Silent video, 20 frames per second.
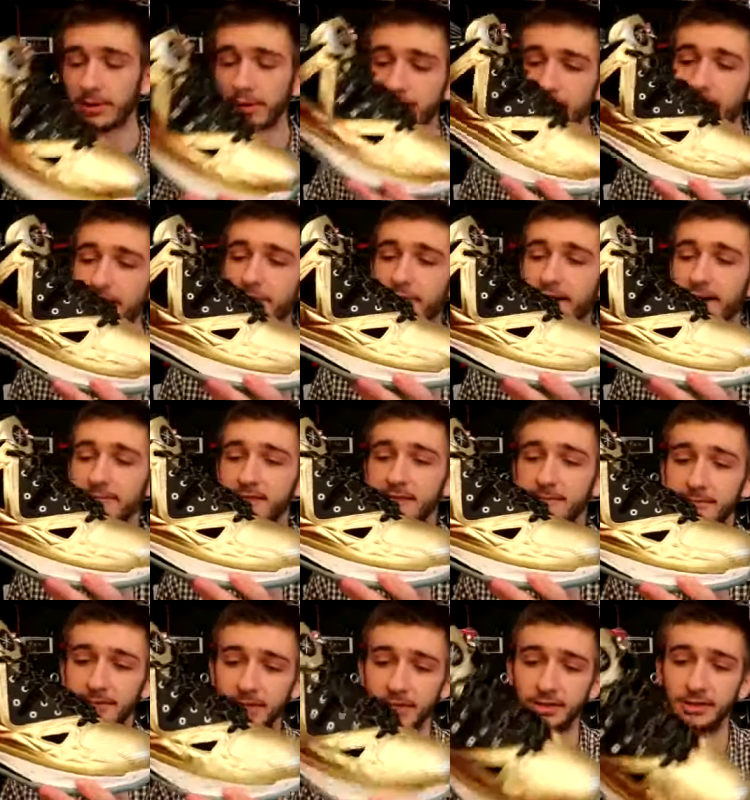But that wraps
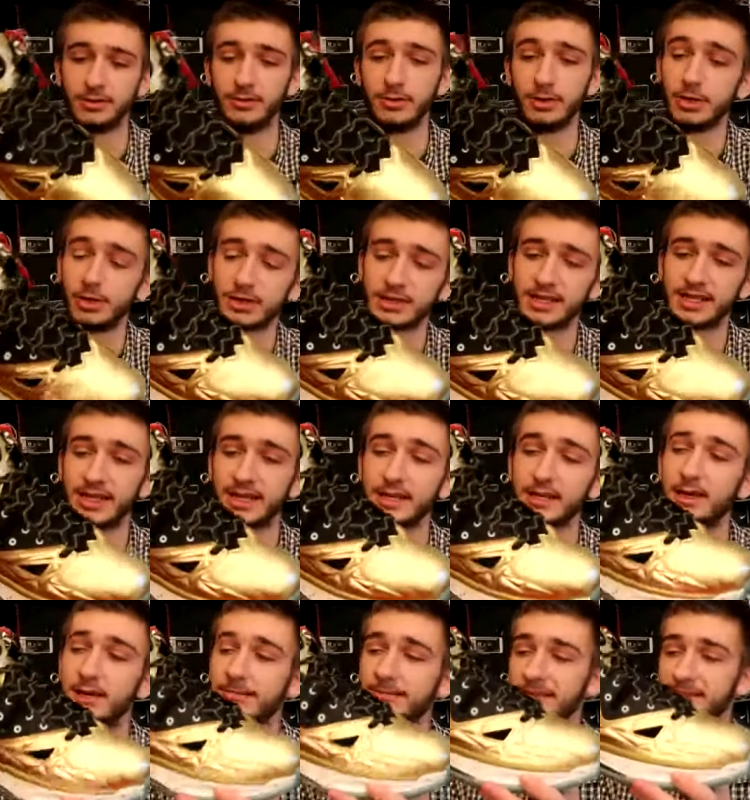up what the shoe looks like.
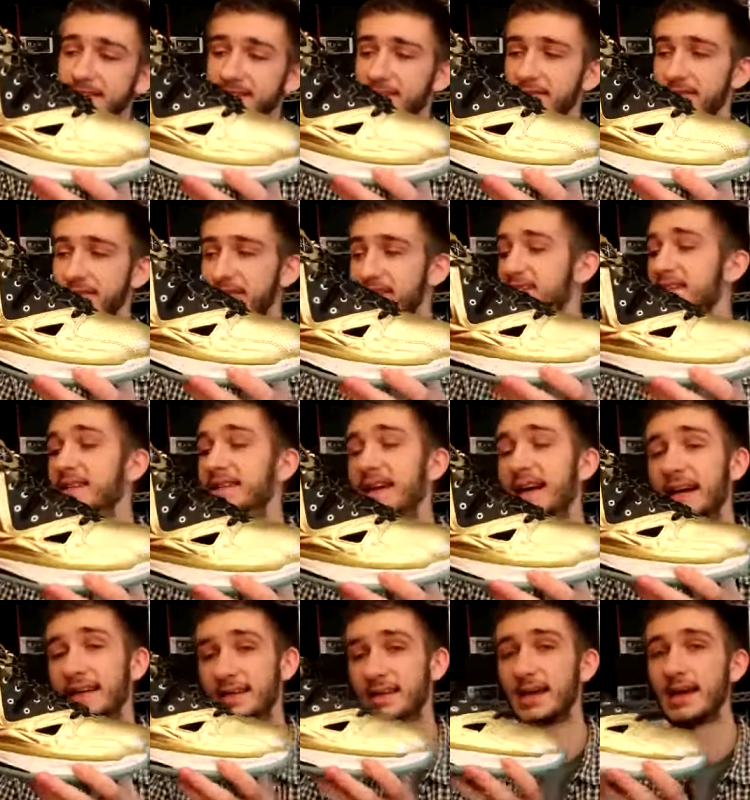Obviously you can see
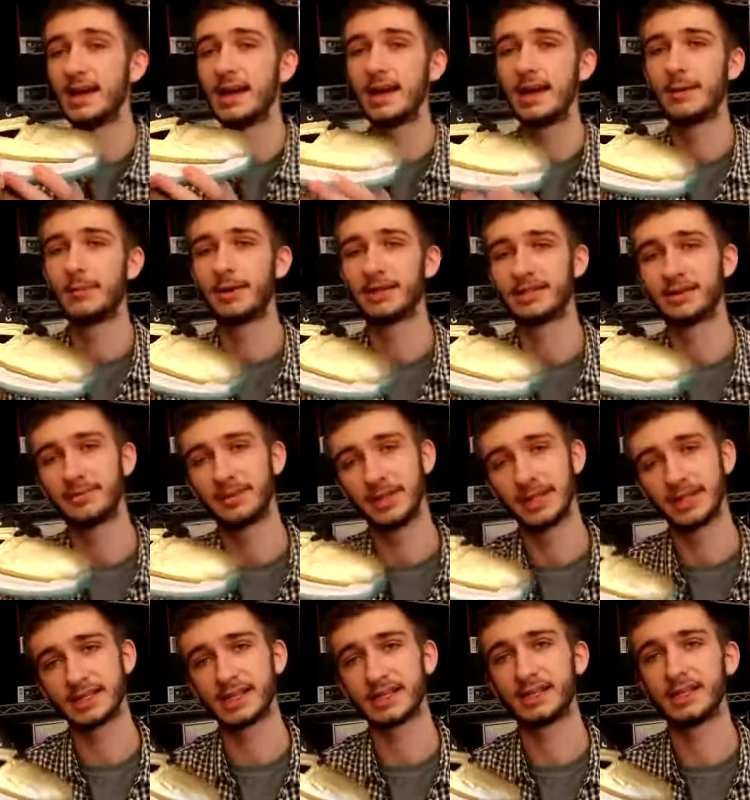that, but some
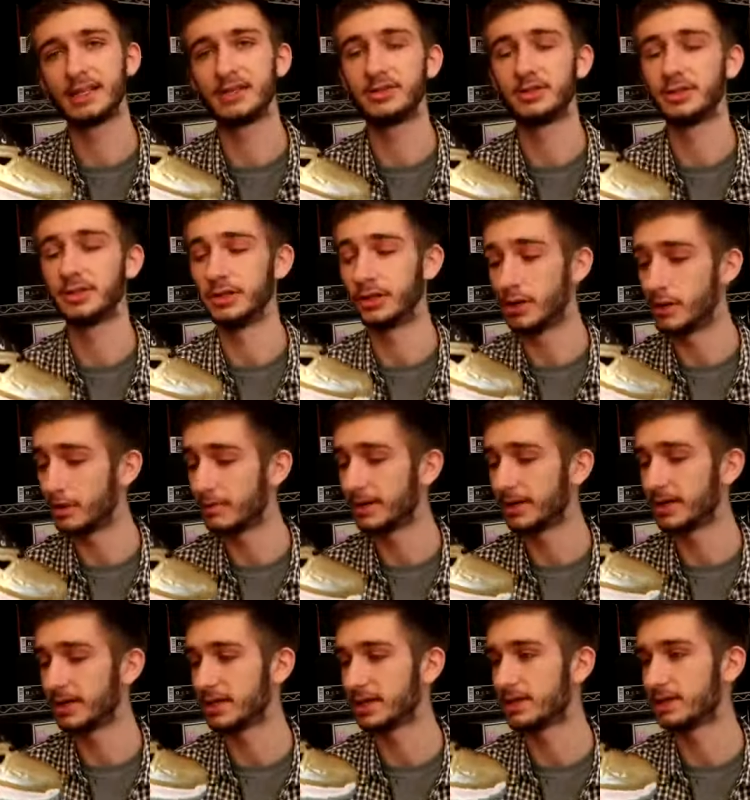things I think you should know
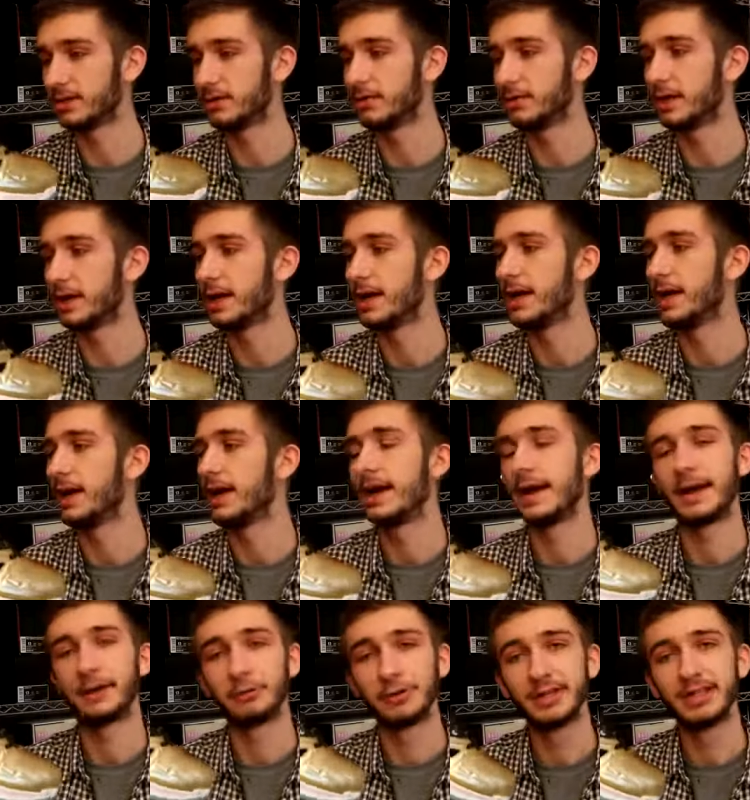about this shoe.
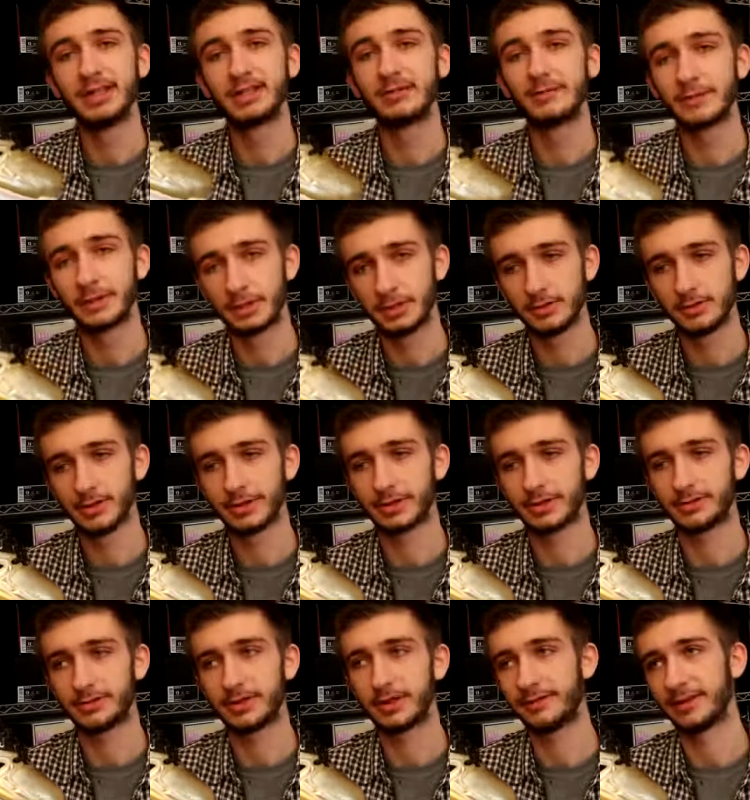Retail for two
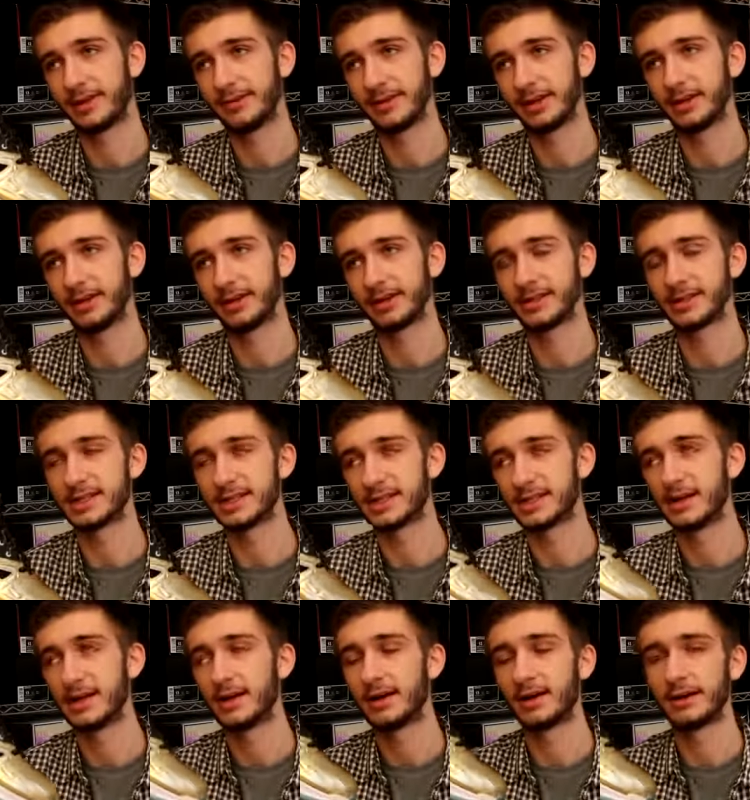hundred twenty-five dollars
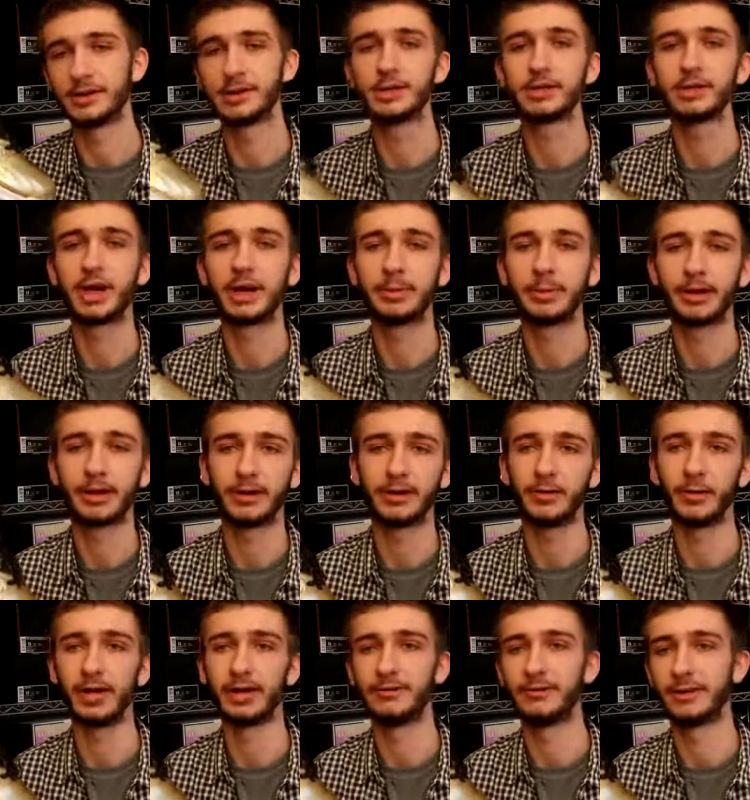on shop dot
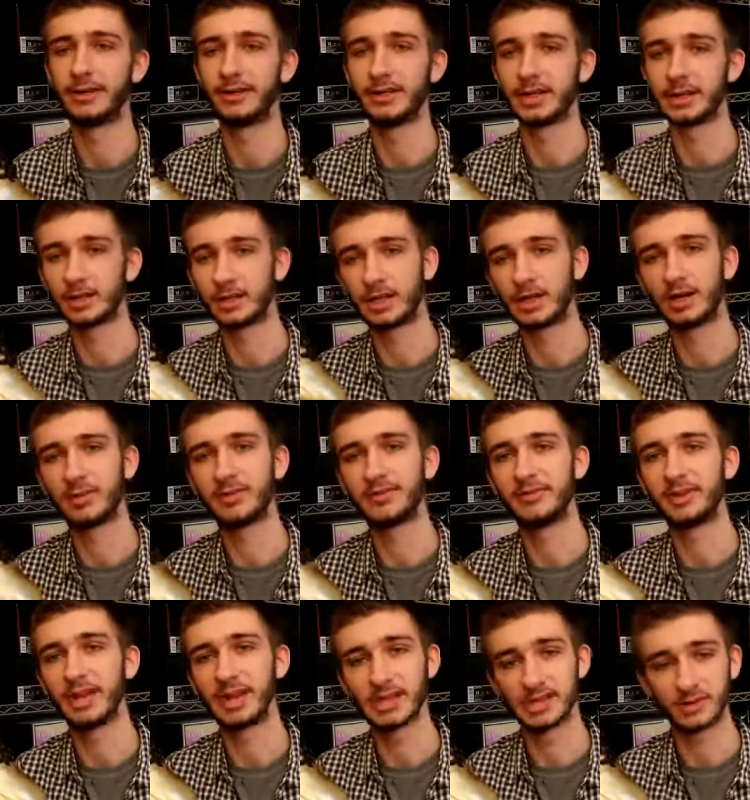way of wade dot com if
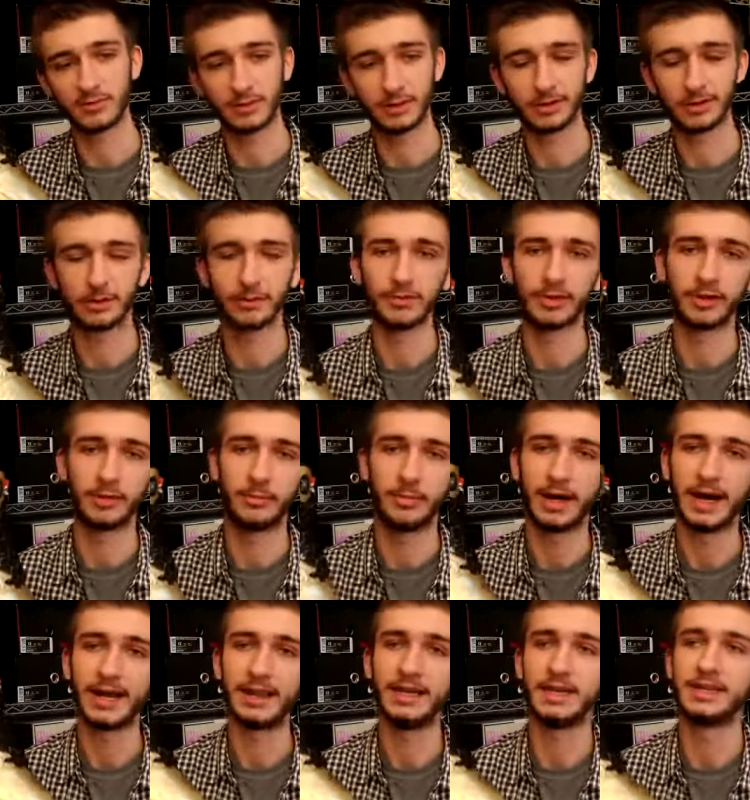you guys are wondering where to
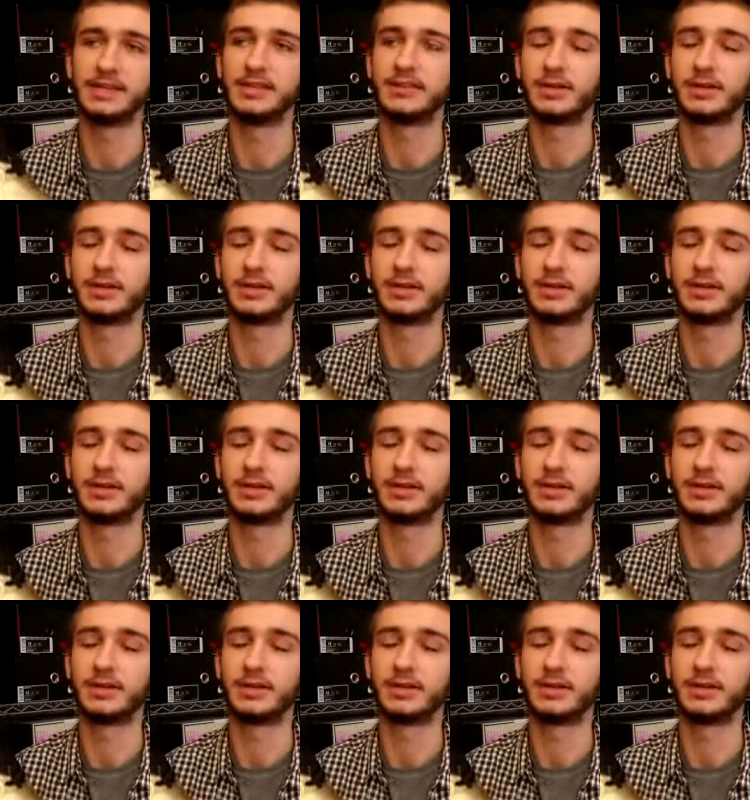buy these.